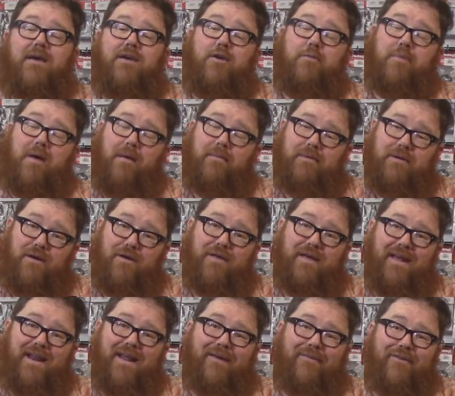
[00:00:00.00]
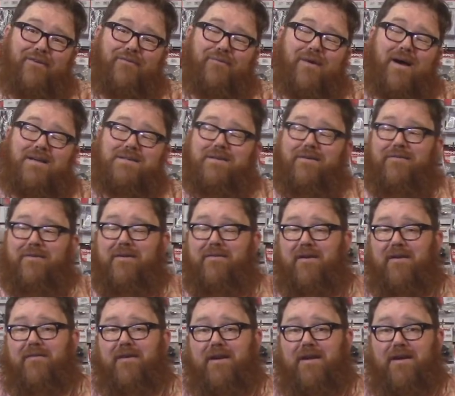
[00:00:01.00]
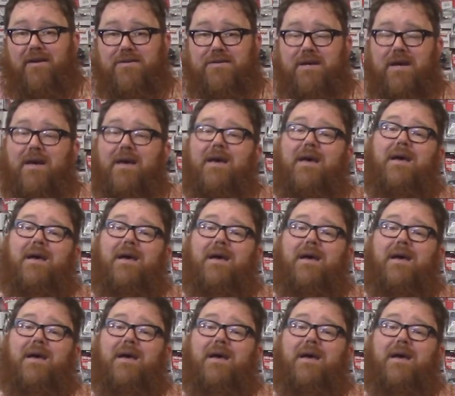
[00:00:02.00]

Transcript: You probably know that if you've watched a few of our videos.